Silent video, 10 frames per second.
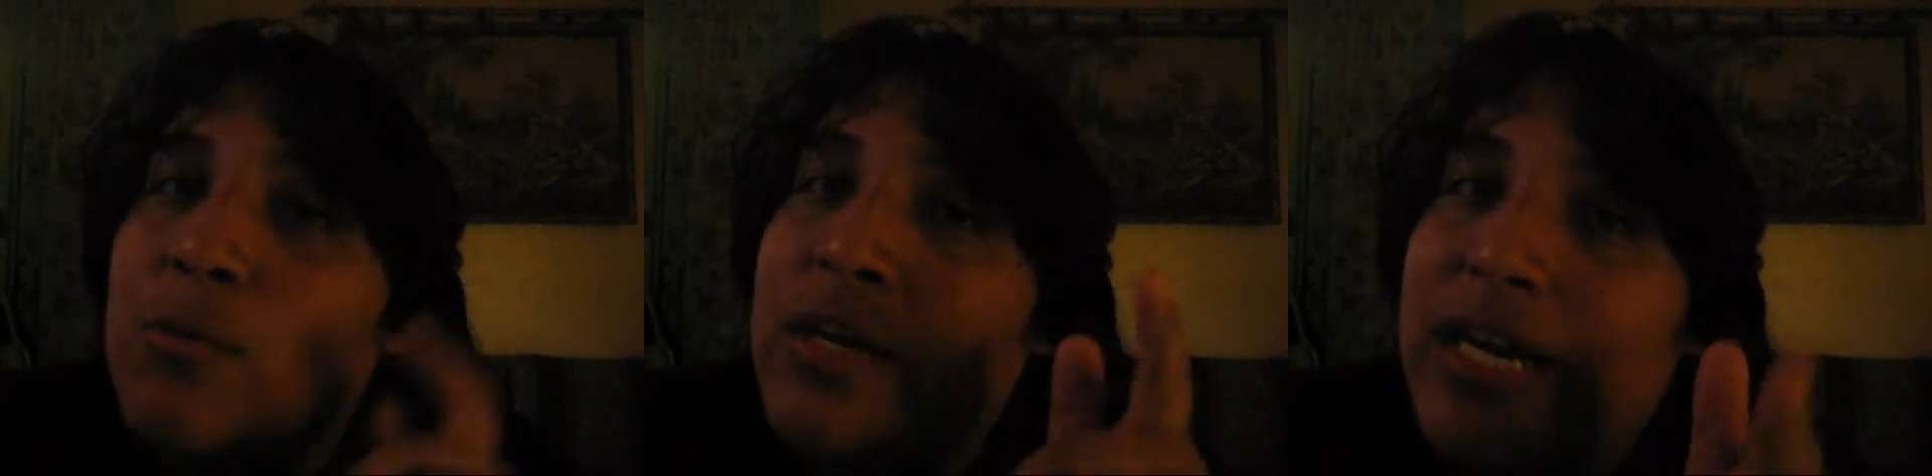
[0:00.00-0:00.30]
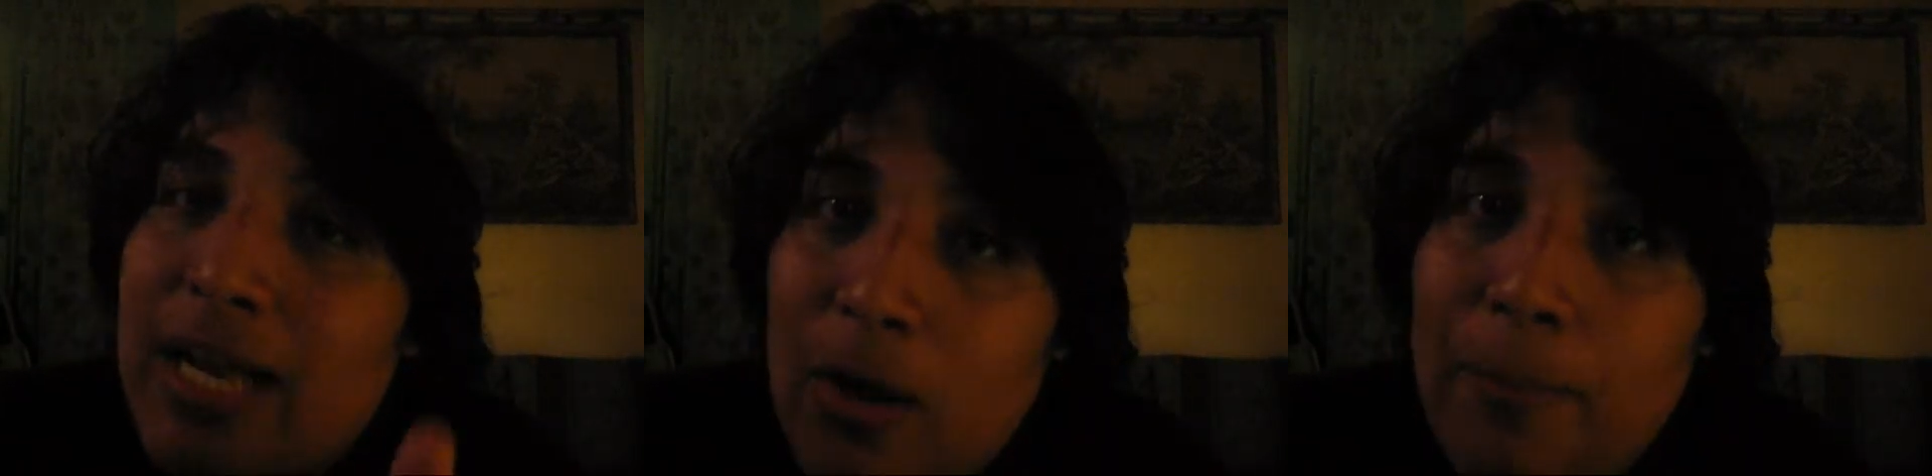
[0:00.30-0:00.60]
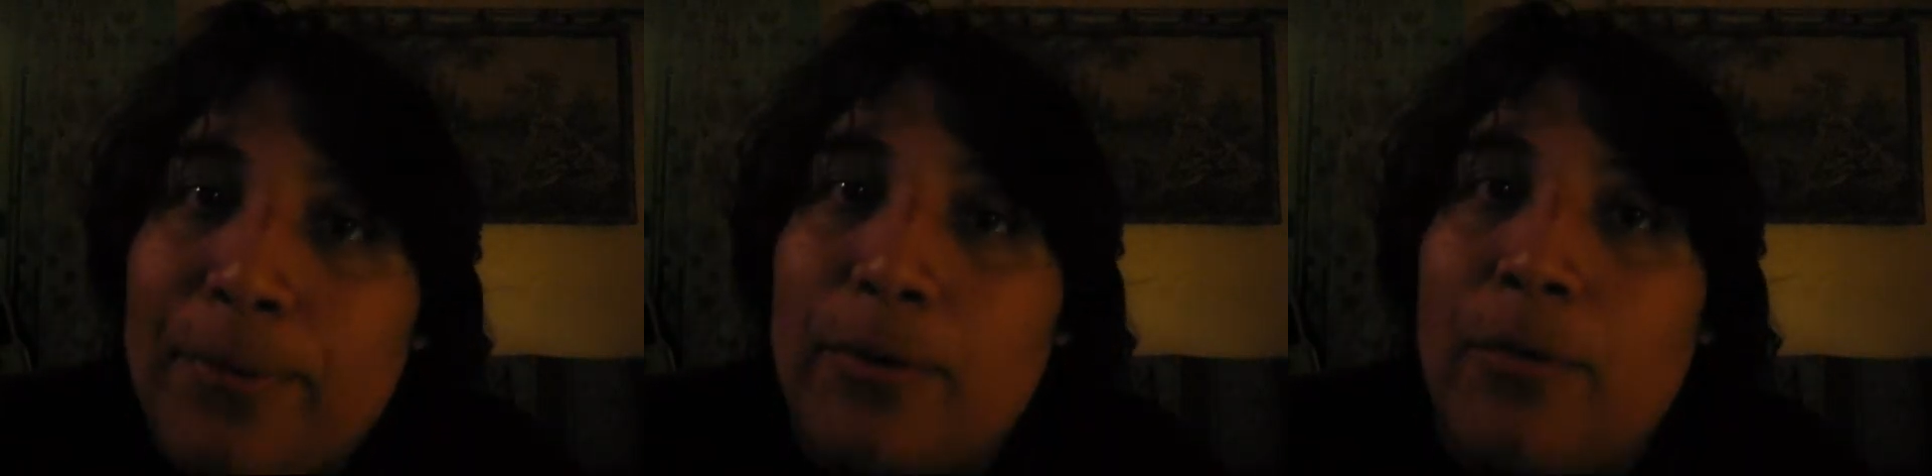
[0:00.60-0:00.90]
and we could
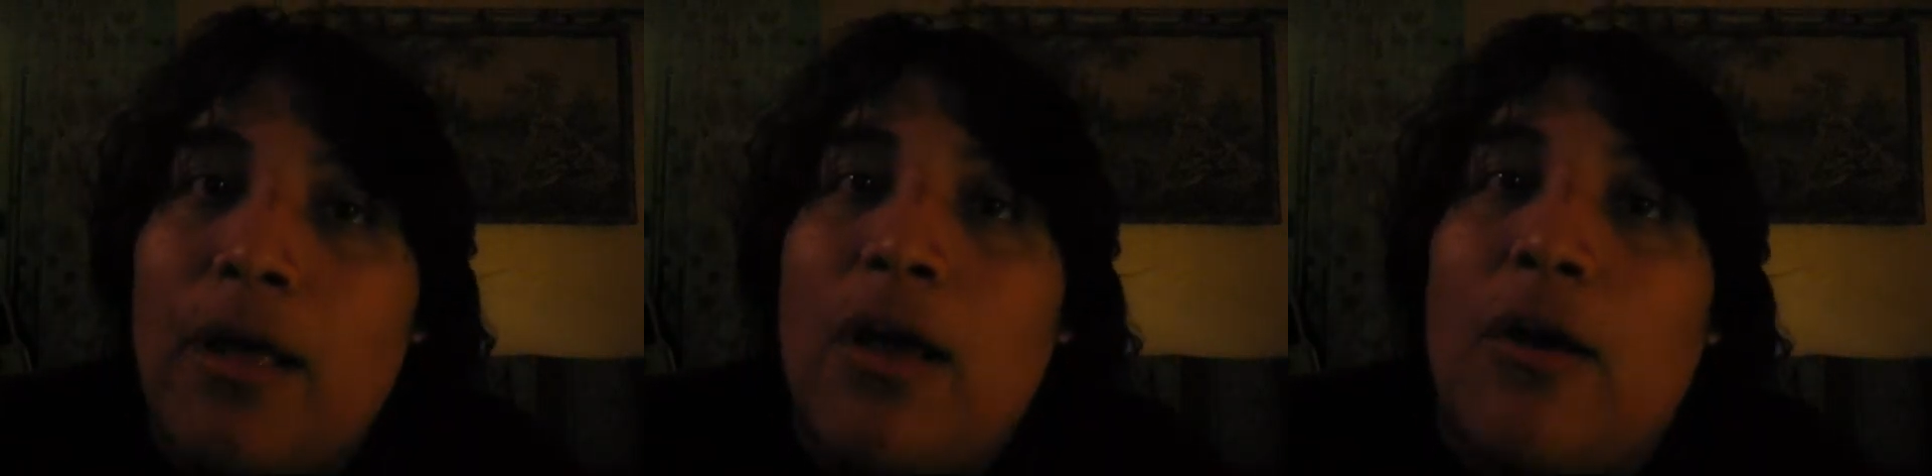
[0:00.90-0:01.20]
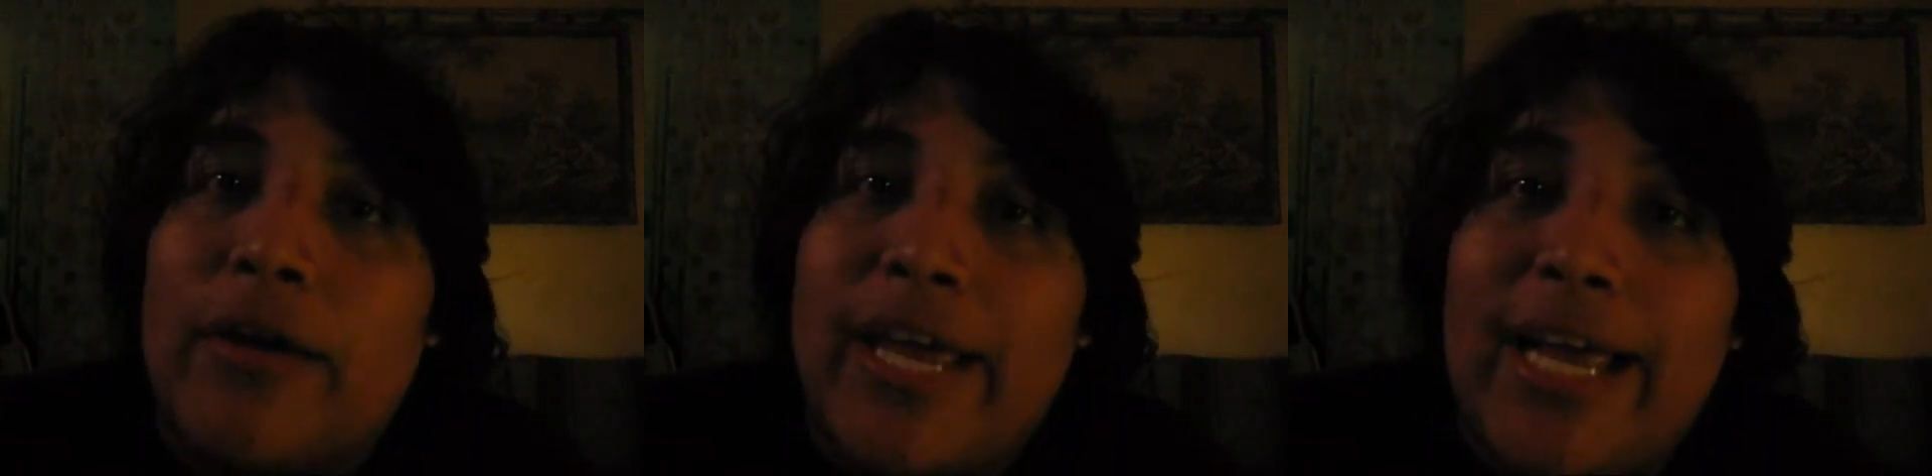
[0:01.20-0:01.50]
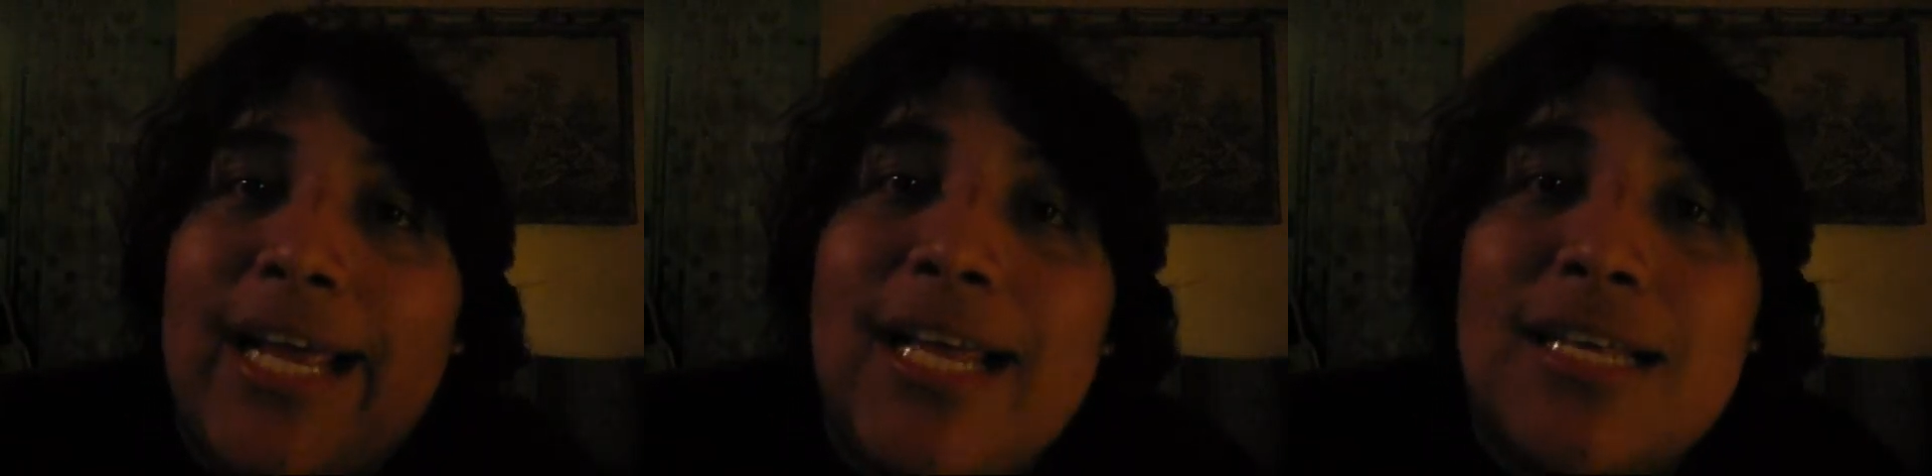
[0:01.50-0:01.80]
help you,
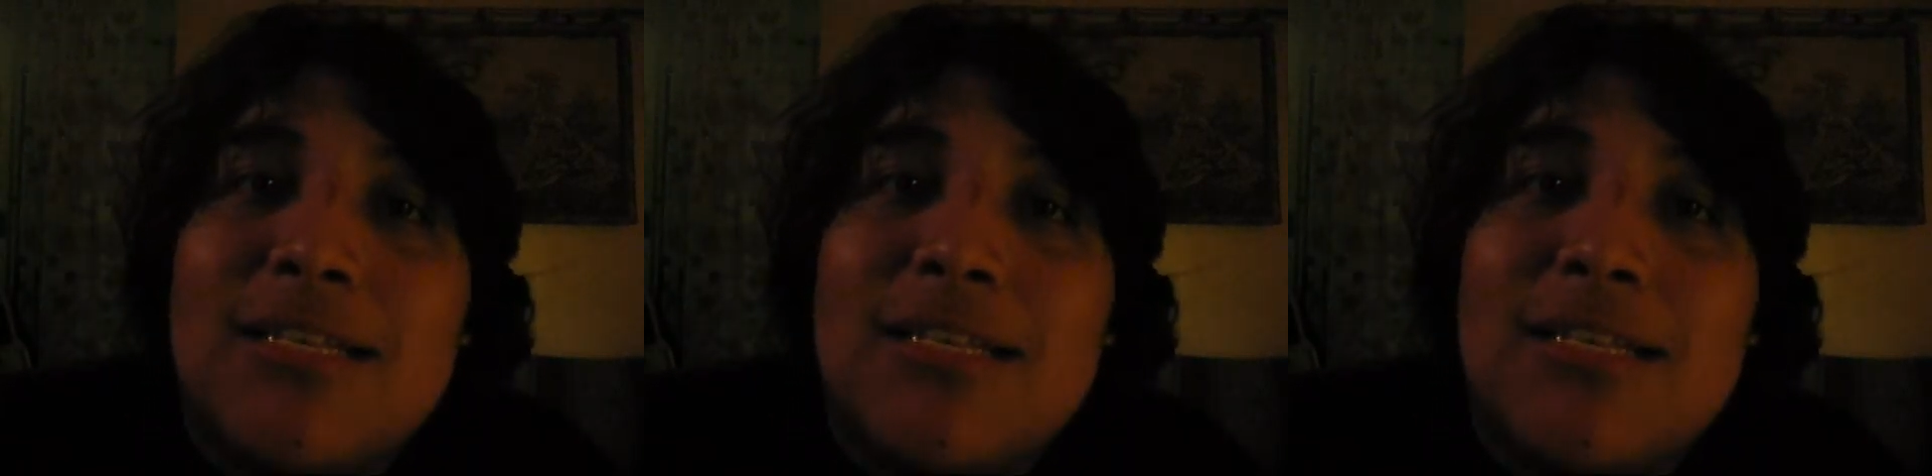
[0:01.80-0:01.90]
okay?